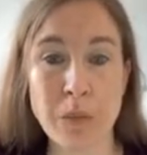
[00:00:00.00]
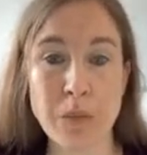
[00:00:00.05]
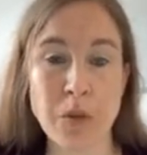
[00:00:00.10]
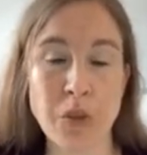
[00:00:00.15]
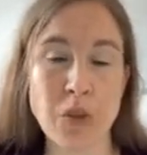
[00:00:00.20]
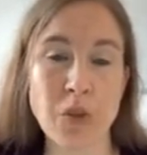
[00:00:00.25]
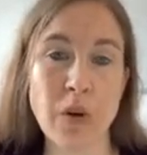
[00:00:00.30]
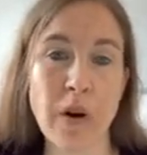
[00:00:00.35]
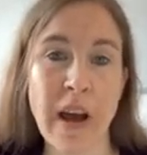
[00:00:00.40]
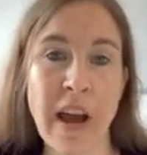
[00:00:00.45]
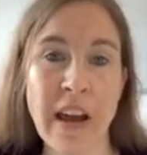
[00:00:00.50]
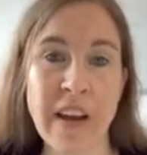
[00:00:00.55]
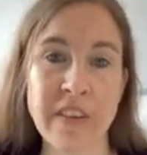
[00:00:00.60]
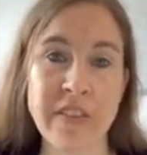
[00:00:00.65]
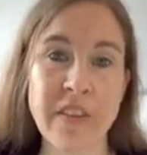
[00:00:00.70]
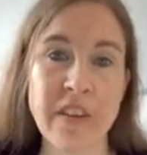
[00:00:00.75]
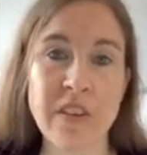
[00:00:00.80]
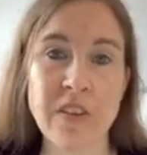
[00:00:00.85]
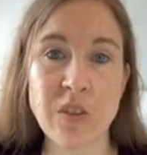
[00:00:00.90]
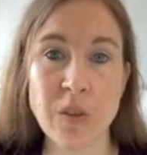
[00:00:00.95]
and I'm sure
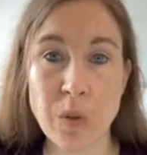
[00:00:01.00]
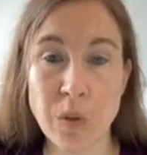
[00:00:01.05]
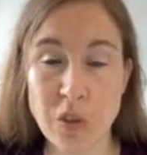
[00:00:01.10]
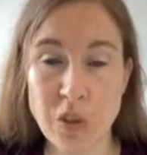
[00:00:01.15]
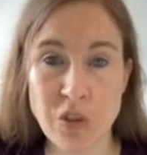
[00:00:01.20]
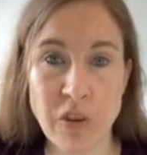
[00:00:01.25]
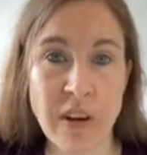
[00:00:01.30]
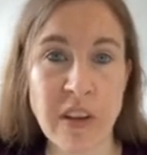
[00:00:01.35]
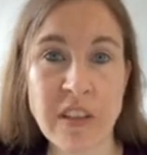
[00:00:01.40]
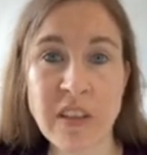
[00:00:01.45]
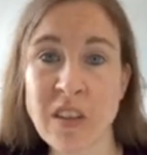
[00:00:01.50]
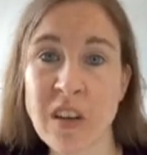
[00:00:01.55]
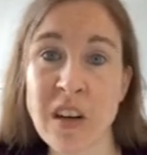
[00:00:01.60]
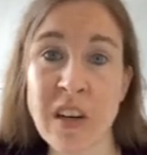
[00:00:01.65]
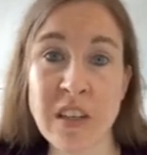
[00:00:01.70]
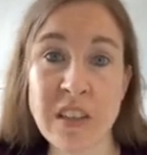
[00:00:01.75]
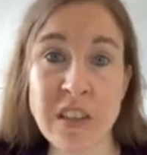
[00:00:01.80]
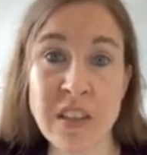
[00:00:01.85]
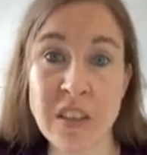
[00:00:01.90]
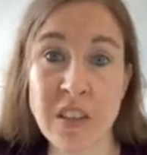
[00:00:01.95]
access to a
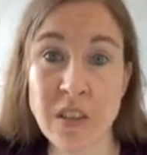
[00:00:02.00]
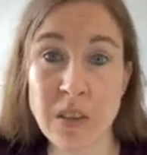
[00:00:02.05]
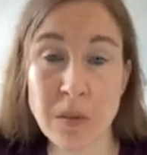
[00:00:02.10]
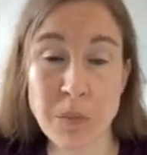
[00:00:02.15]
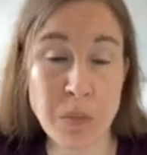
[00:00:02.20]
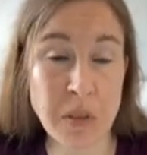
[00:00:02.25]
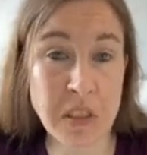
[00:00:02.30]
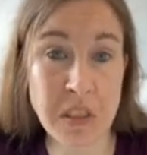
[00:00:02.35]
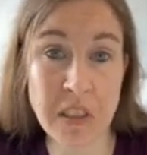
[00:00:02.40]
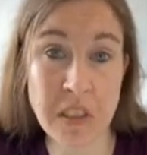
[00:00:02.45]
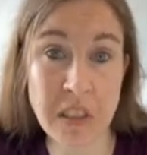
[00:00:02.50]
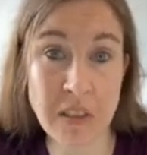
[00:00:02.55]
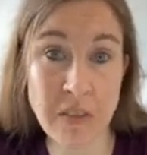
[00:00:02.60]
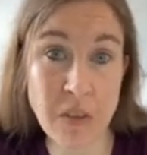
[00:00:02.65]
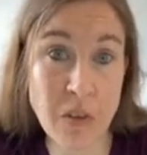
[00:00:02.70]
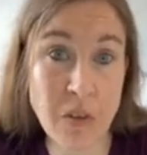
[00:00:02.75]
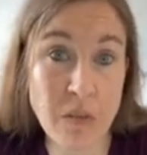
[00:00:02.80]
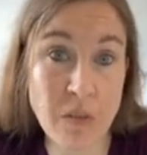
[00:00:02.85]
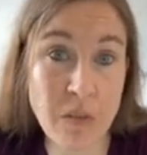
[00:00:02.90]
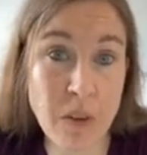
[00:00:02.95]
trained dietitian,
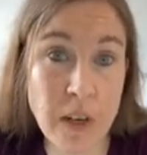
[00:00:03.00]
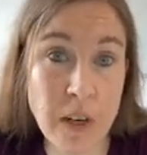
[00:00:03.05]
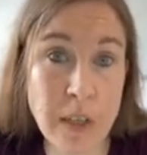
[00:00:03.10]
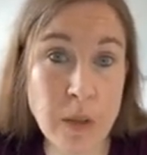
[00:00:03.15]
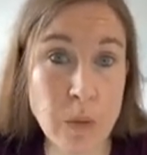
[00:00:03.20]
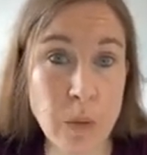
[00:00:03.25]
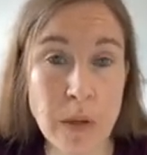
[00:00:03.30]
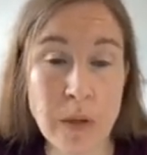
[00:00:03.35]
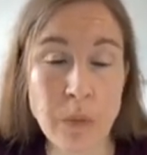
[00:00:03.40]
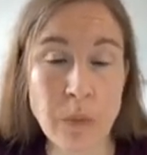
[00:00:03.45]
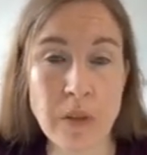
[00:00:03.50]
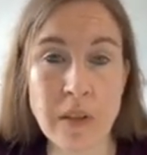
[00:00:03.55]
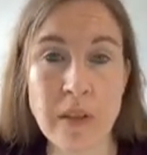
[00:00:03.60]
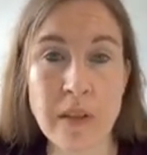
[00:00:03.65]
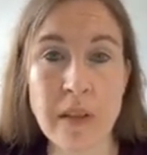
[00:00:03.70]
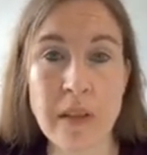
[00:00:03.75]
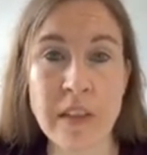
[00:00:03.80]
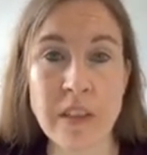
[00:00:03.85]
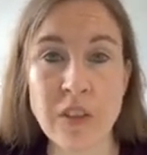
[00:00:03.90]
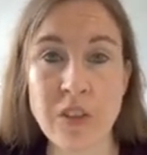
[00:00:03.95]
particularly if you can find one
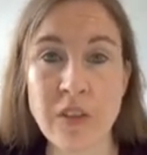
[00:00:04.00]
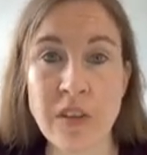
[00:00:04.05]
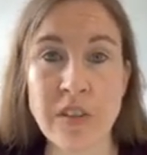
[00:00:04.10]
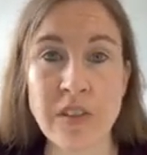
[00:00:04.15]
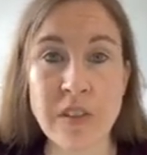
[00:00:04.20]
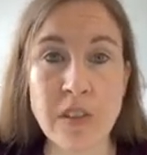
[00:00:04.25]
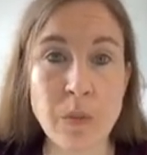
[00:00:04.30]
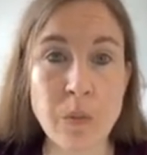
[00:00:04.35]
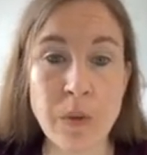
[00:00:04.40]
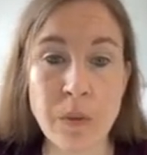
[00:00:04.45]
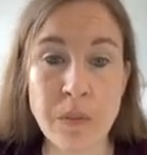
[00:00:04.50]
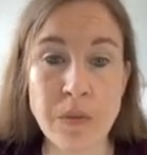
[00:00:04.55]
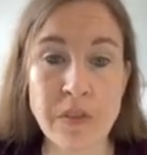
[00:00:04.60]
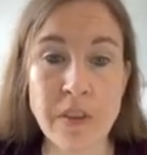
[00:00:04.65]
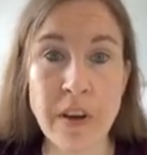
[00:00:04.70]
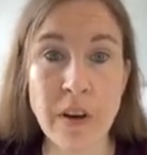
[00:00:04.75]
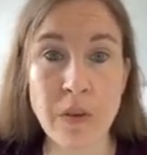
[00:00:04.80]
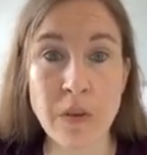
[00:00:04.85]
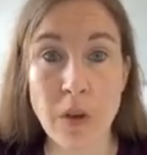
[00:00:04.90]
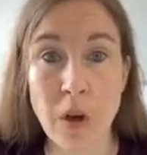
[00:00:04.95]
with an interest in
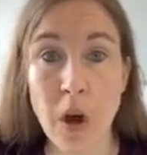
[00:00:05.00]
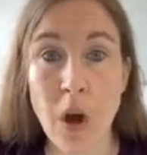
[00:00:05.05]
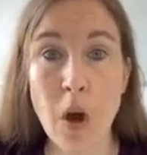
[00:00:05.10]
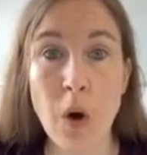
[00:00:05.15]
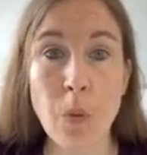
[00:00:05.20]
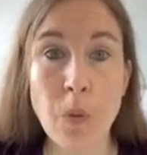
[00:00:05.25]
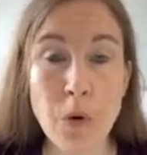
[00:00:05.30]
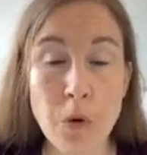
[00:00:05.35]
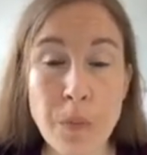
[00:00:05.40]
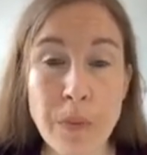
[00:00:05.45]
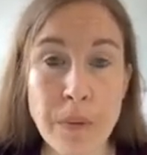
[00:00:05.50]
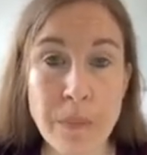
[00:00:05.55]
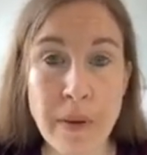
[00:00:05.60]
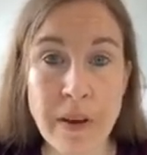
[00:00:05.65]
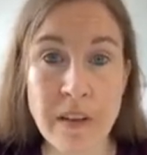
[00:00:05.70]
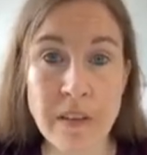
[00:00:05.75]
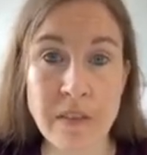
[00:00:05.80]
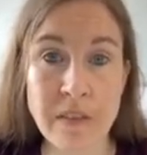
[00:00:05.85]
women's health, will be